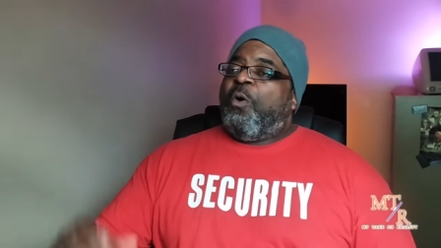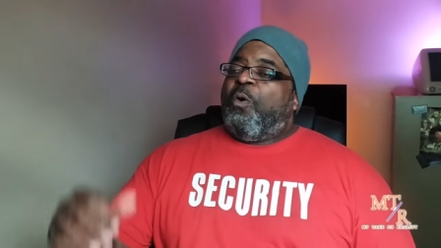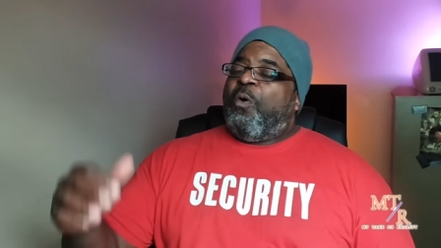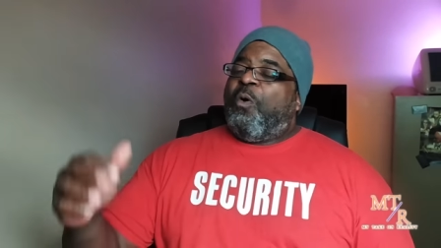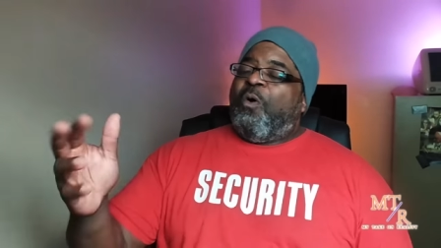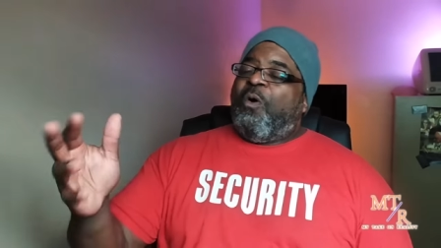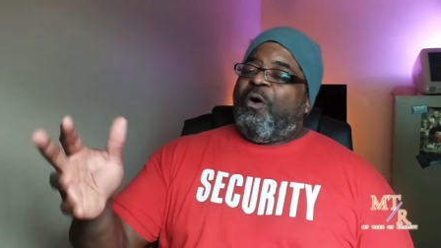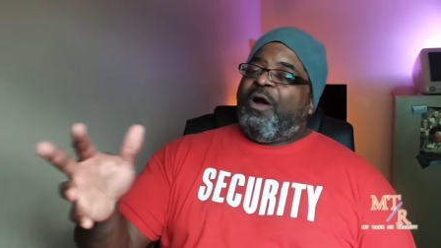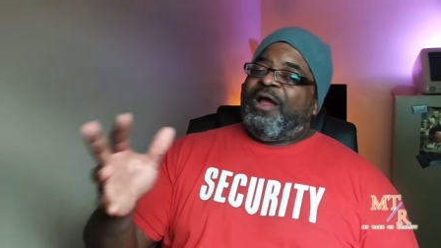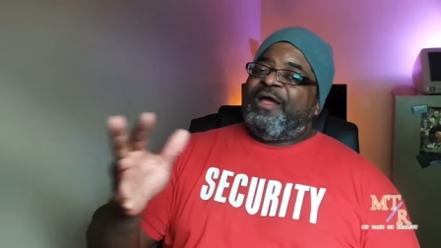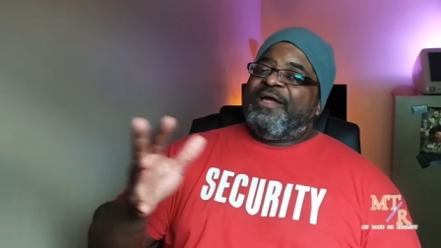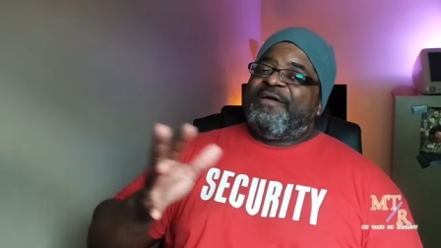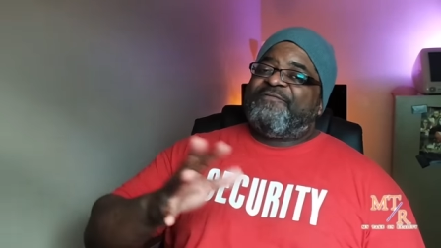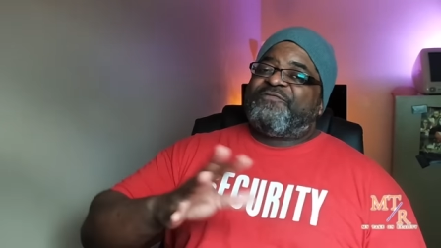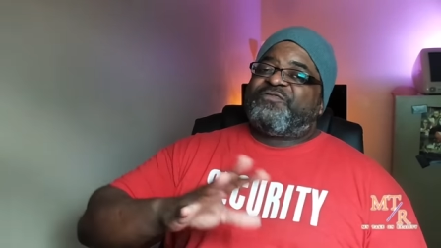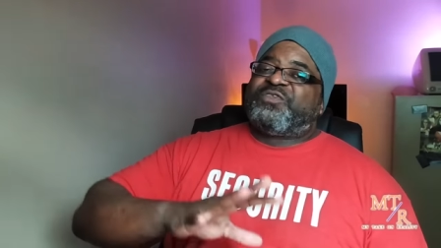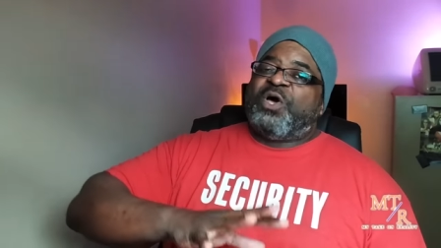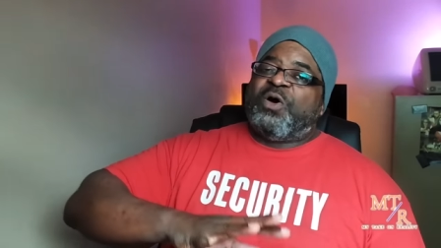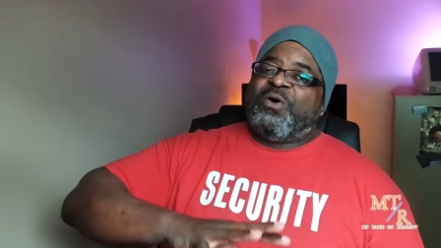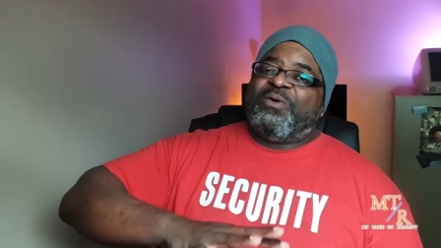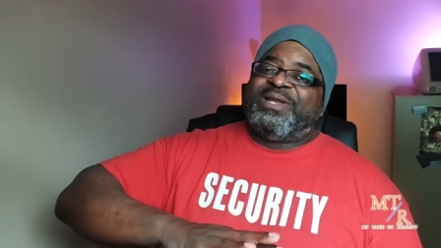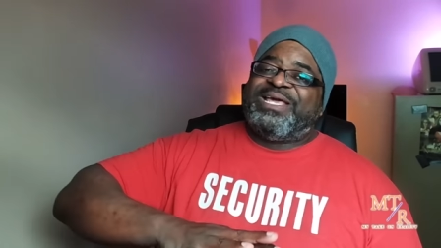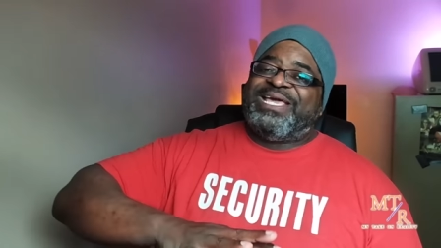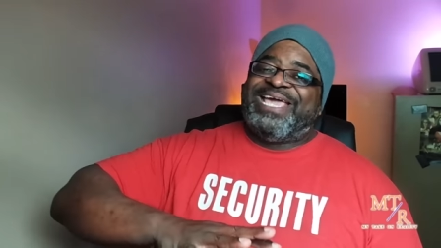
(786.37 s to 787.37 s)
or if
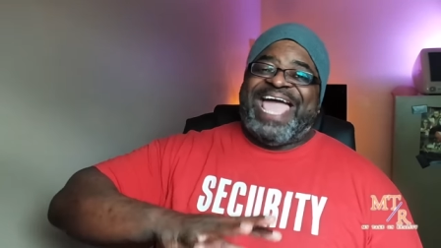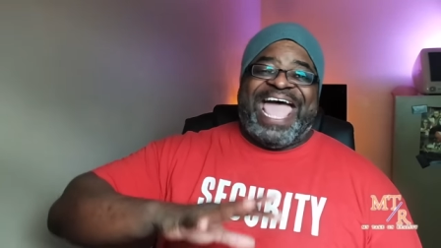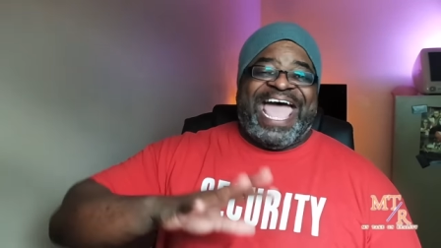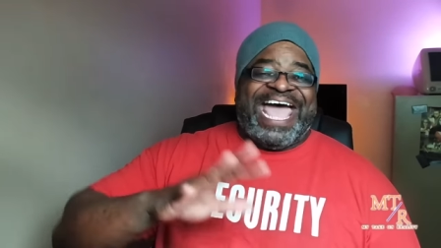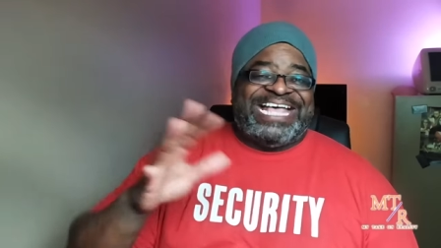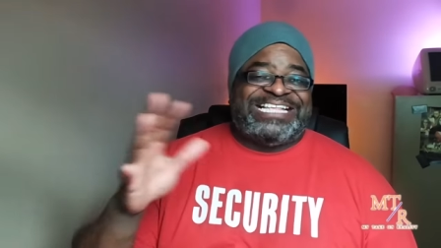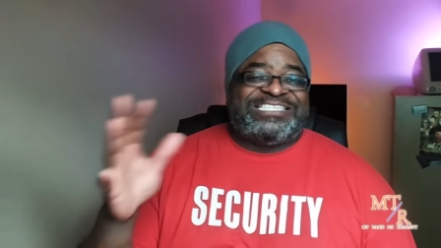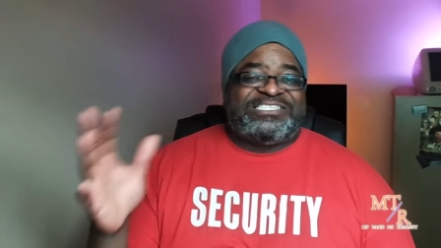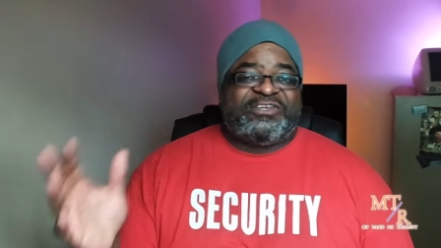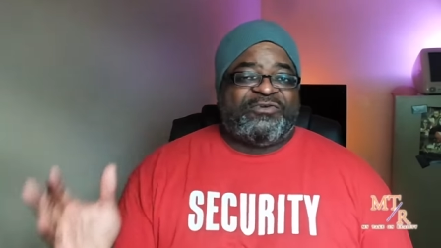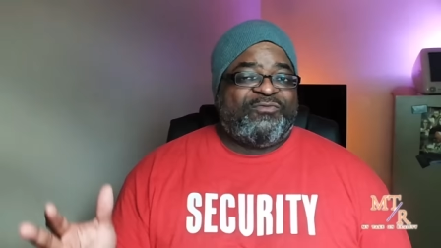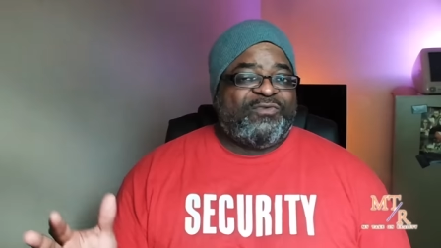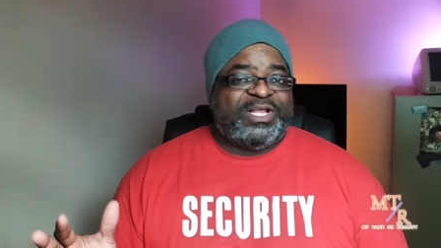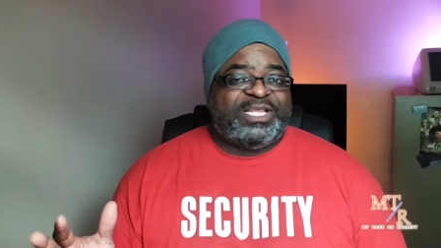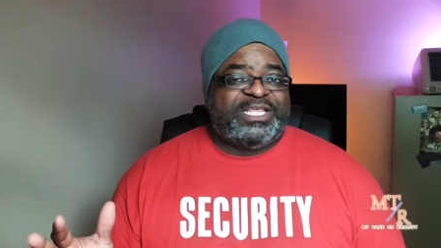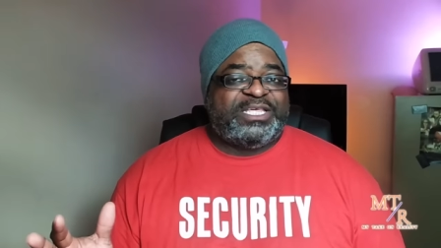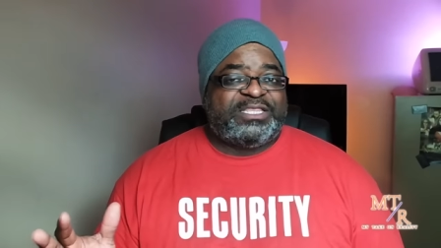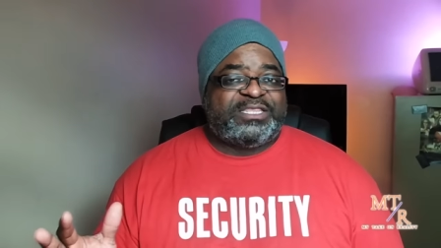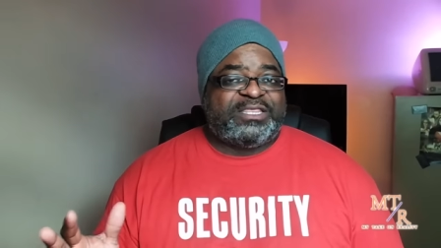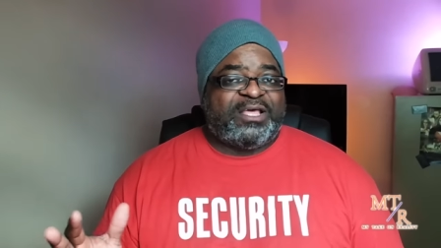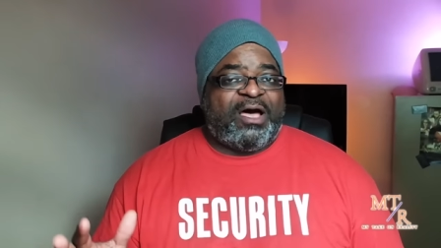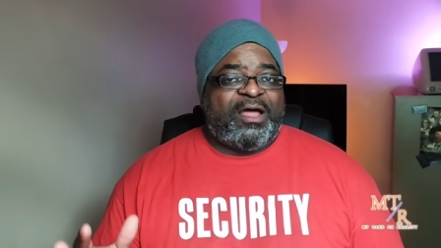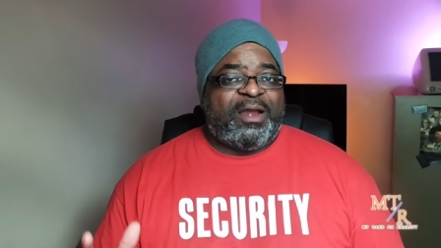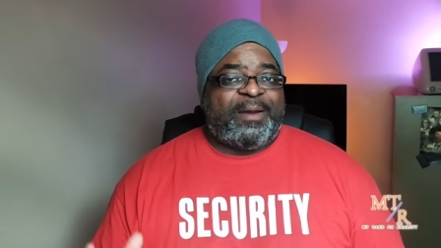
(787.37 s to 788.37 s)
Tony hasn't really
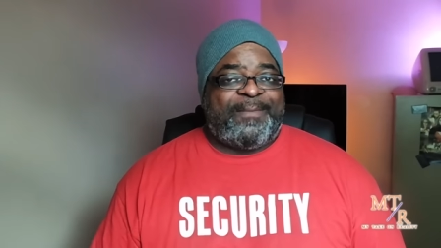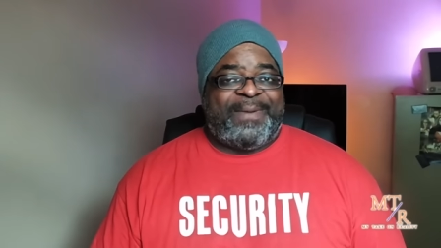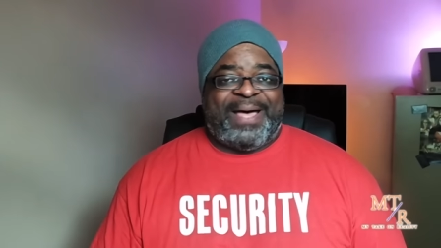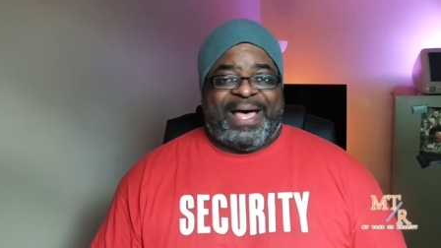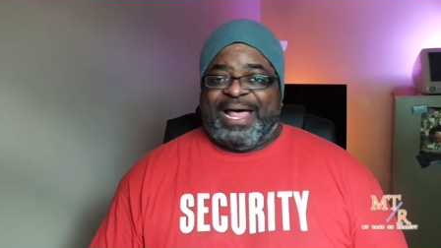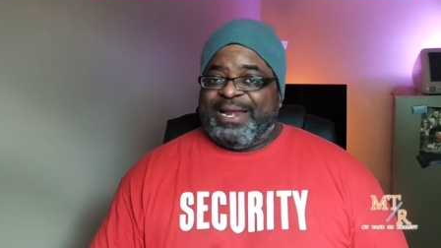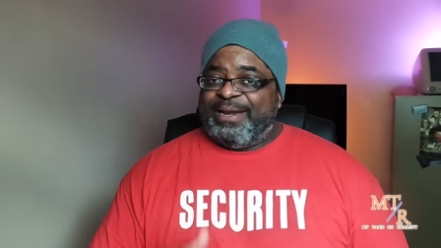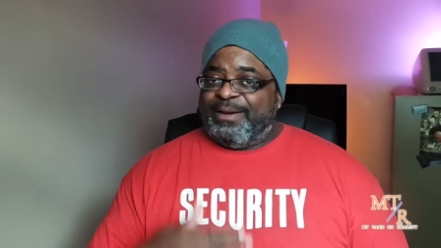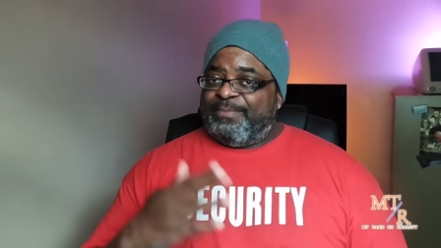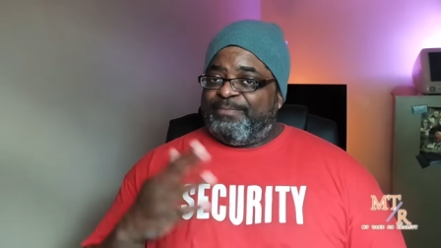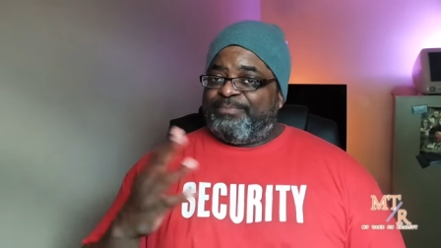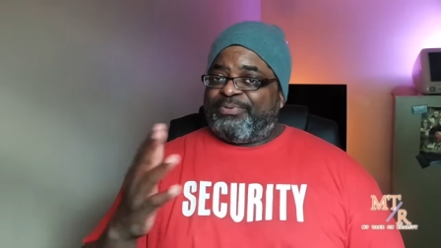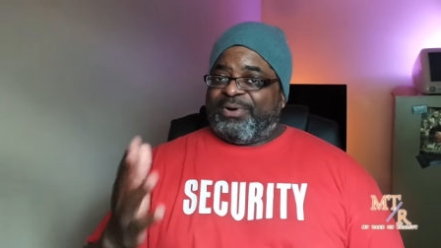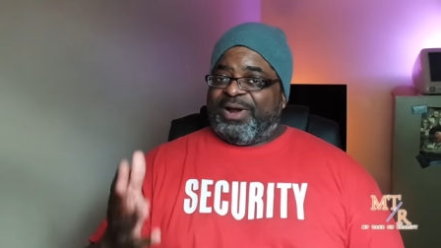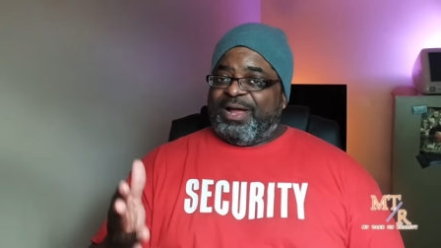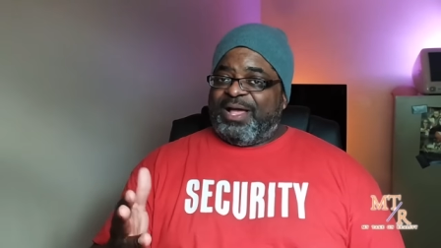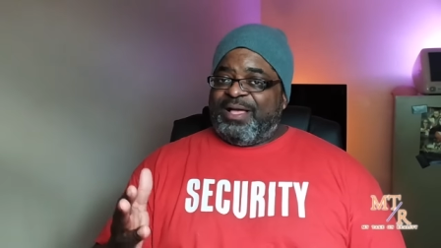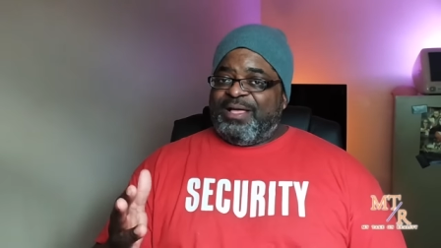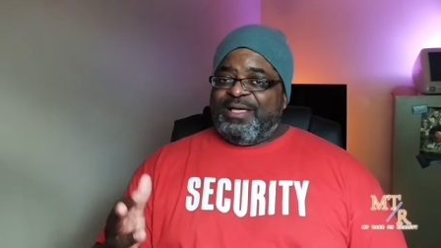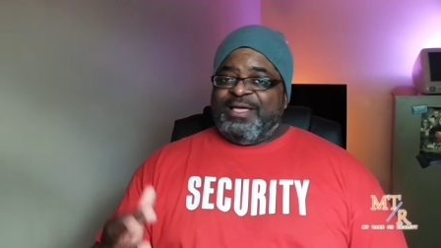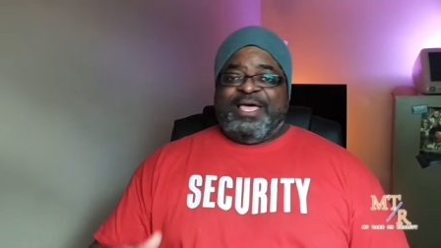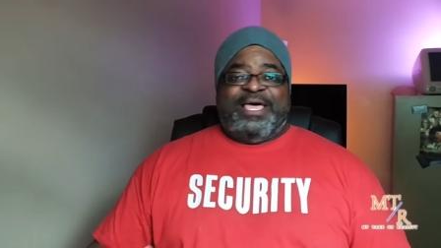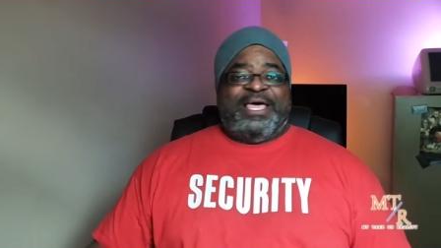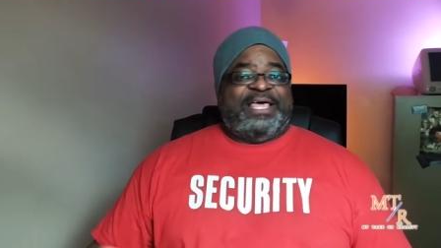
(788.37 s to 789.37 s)
thought about it,
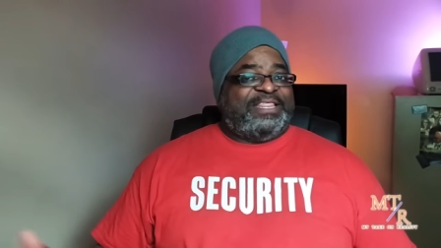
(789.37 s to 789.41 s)
bruh,